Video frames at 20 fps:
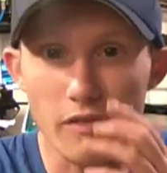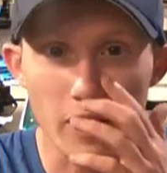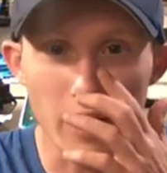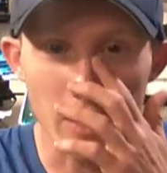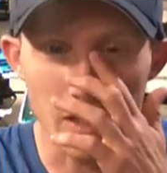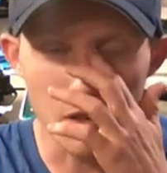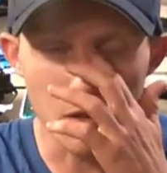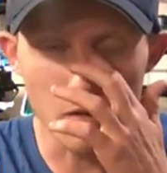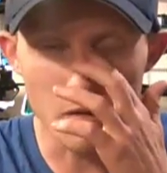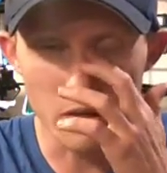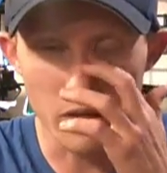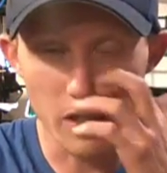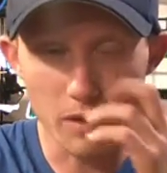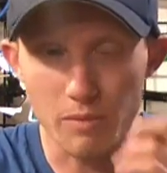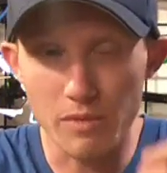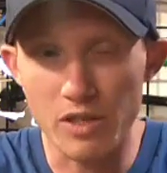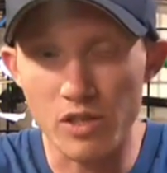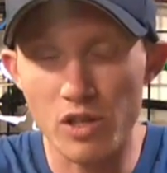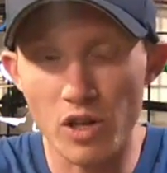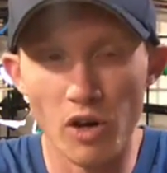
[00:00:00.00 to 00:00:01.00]
Don't take
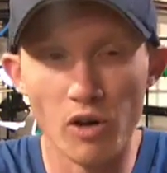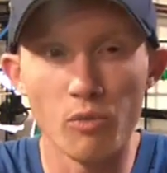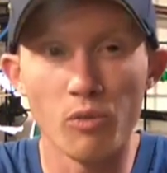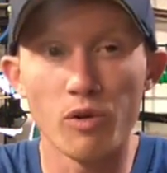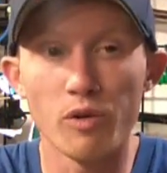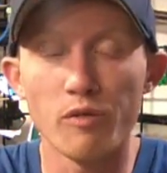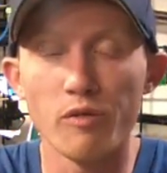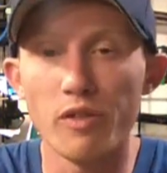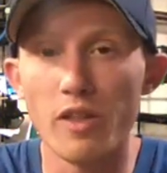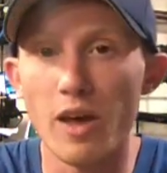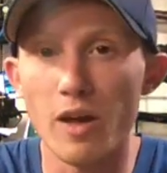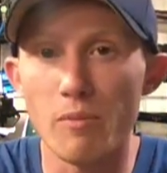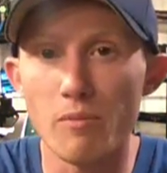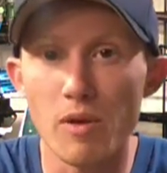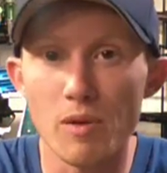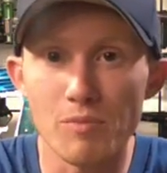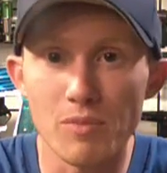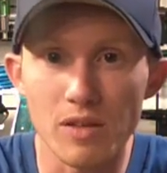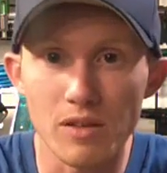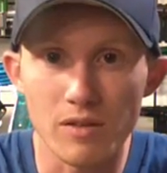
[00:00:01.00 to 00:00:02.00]
my solid word for that. It
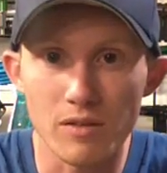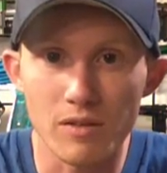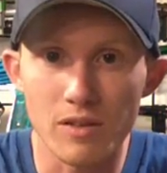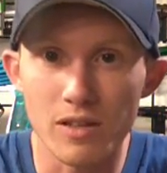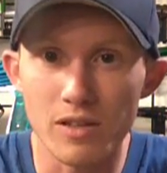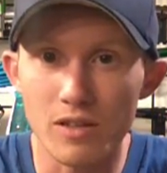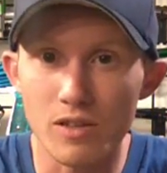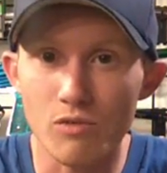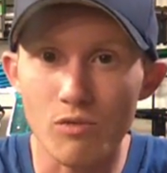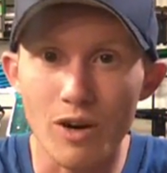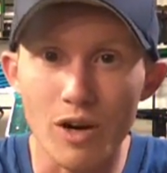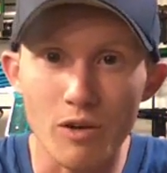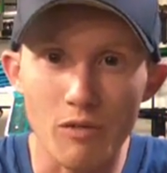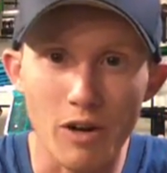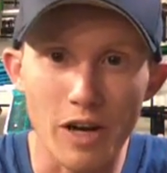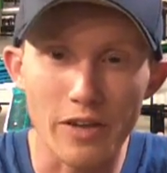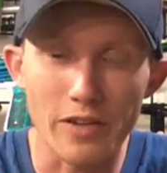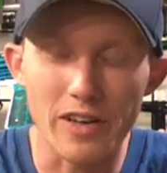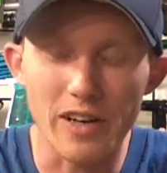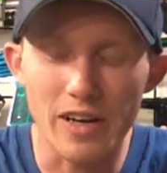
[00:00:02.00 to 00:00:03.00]
might be right
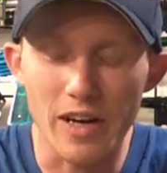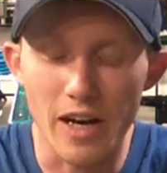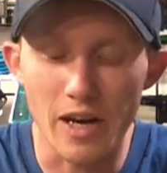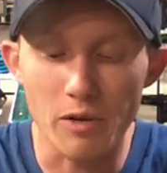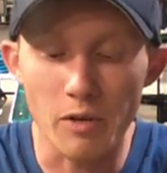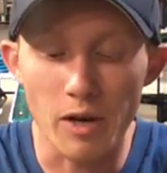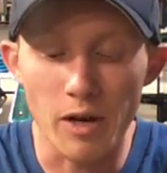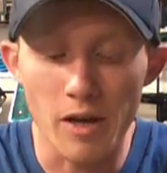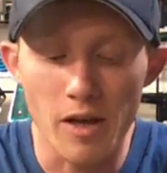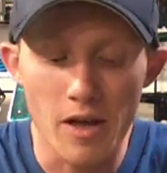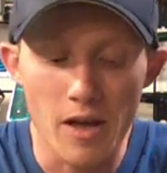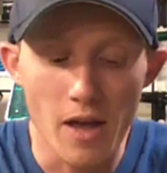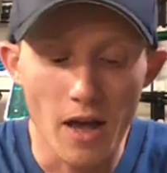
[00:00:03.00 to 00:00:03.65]
around there. Anyway,